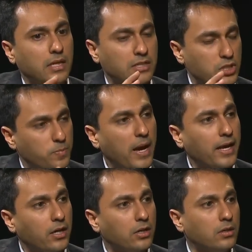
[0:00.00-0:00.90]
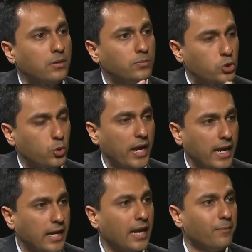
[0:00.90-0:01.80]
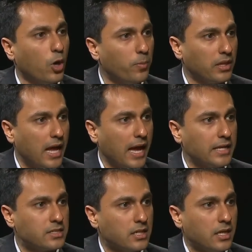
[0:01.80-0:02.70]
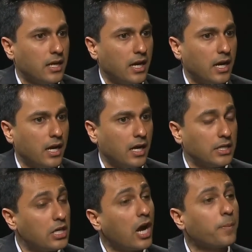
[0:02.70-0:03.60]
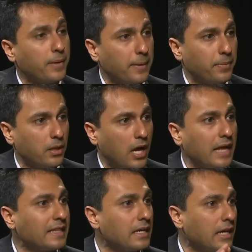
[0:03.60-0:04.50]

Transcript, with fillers: inspire, train, and mobilize uh, young people on the